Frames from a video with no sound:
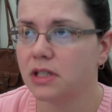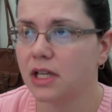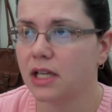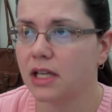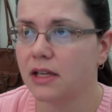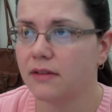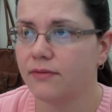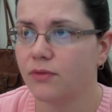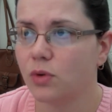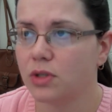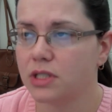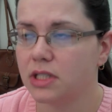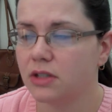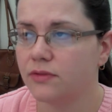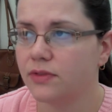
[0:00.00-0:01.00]
like
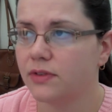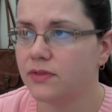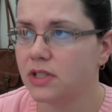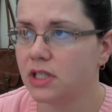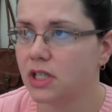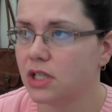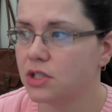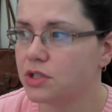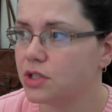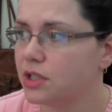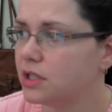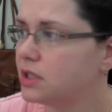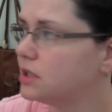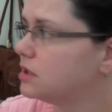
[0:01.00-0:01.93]
14 or 1500.